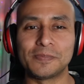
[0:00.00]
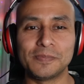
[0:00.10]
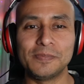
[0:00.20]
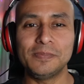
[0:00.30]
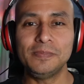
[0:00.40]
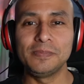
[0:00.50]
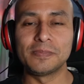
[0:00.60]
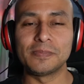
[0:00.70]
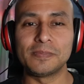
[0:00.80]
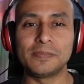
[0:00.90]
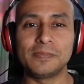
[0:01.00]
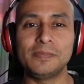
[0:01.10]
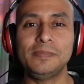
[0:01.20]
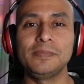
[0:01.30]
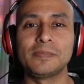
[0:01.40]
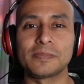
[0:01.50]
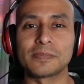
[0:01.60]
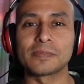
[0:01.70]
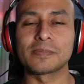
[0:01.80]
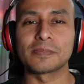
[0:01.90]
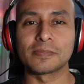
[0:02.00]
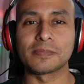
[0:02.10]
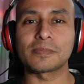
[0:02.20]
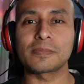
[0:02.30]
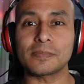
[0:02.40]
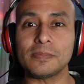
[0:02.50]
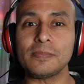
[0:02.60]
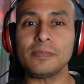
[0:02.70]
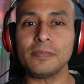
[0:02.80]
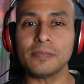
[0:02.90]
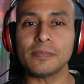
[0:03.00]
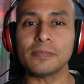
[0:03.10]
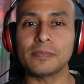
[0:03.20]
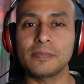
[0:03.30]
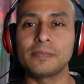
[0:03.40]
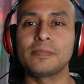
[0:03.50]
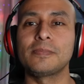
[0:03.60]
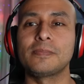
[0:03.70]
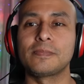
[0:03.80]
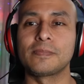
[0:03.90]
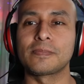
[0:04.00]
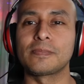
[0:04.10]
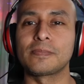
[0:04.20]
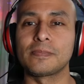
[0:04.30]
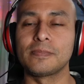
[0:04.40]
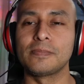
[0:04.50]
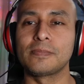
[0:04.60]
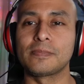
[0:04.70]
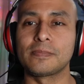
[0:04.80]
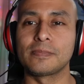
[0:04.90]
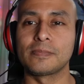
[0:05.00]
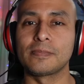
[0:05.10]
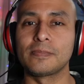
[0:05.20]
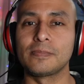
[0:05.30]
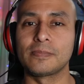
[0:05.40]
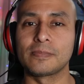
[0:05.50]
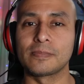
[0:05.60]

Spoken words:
The person shown says nothing.